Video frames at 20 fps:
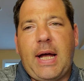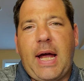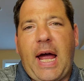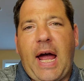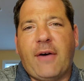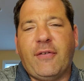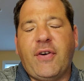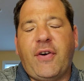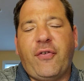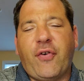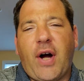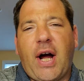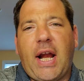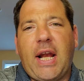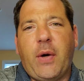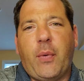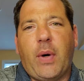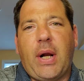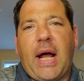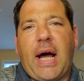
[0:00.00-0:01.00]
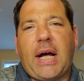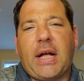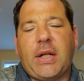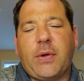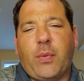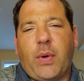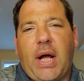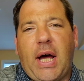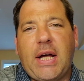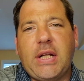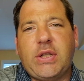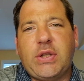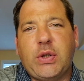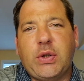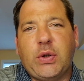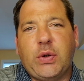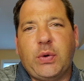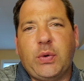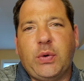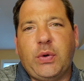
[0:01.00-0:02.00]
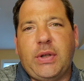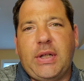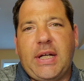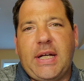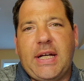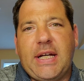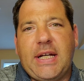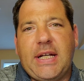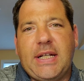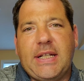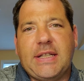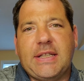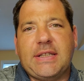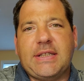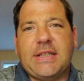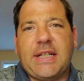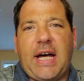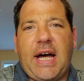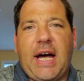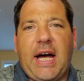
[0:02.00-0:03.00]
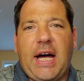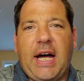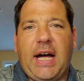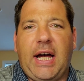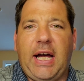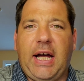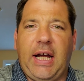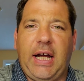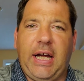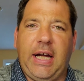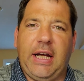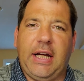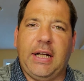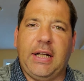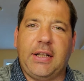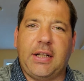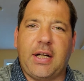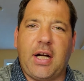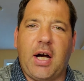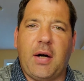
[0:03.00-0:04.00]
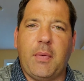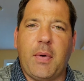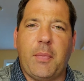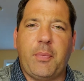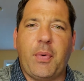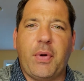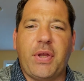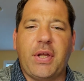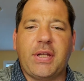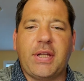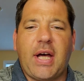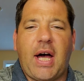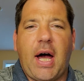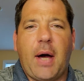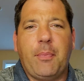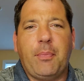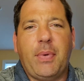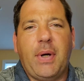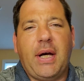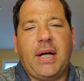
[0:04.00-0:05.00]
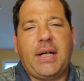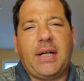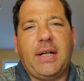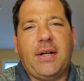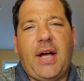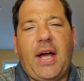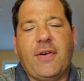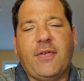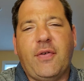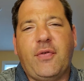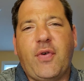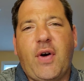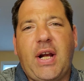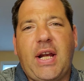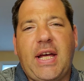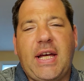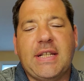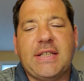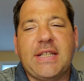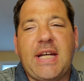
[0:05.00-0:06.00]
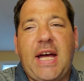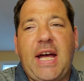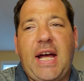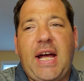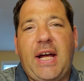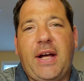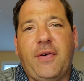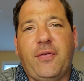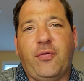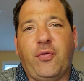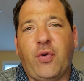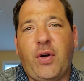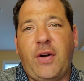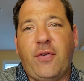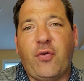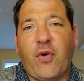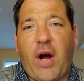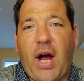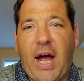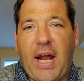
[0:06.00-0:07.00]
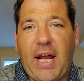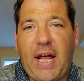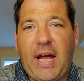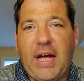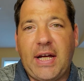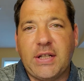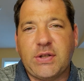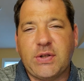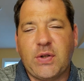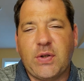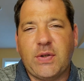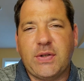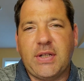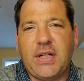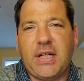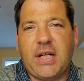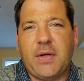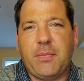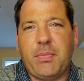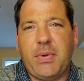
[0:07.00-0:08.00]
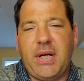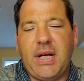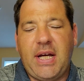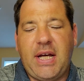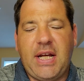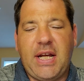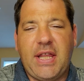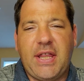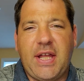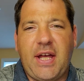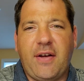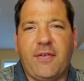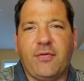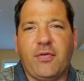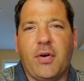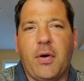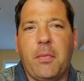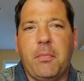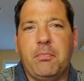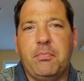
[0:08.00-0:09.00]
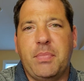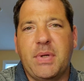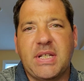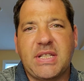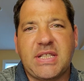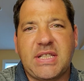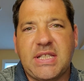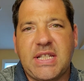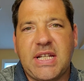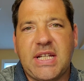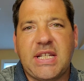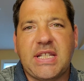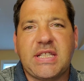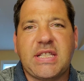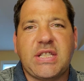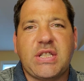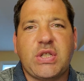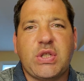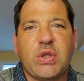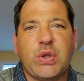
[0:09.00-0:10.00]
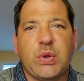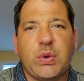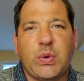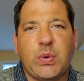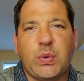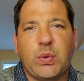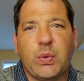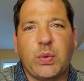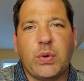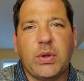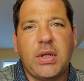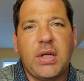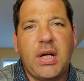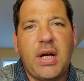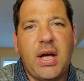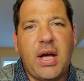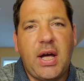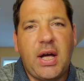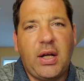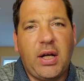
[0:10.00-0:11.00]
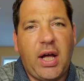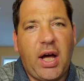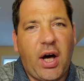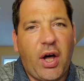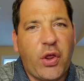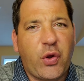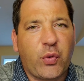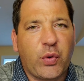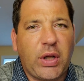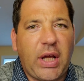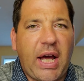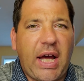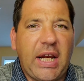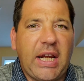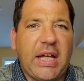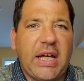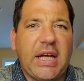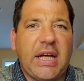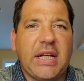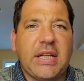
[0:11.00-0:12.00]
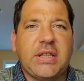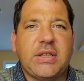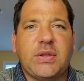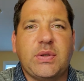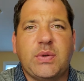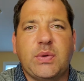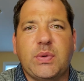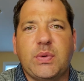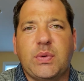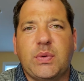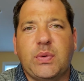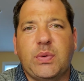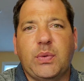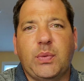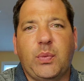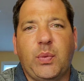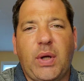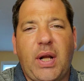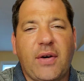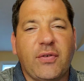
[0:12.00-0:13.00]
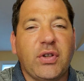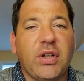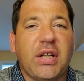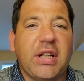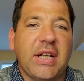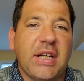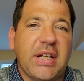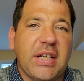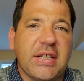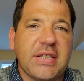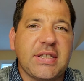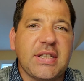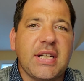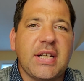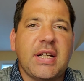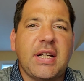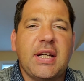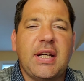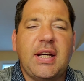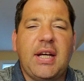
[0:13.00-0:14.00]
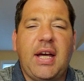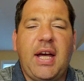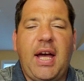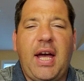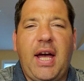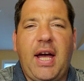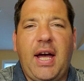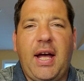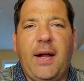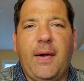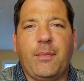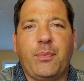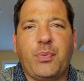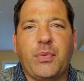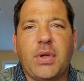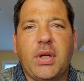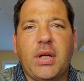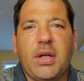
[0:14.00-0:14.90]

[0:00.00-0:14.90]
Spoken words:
every Friday, what I do is I come up with a topic. Every Friday is a free Friday, so it could be anything from business to health related to whatever it is. And